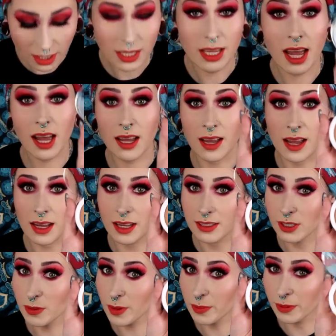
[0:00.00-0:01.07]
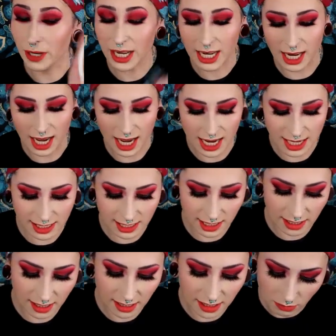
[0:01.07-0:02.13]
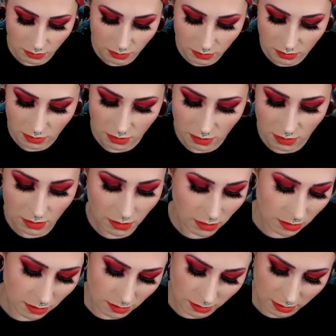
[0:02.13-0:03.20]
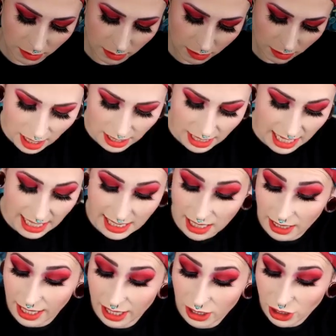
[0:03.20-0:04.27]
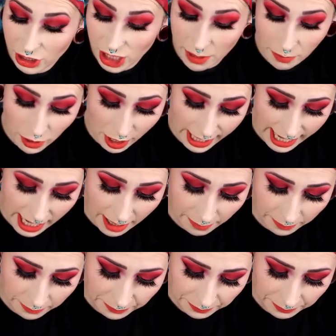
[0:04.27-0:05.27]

Yeah, super pretty, guys. Ooh, is a little shimmery.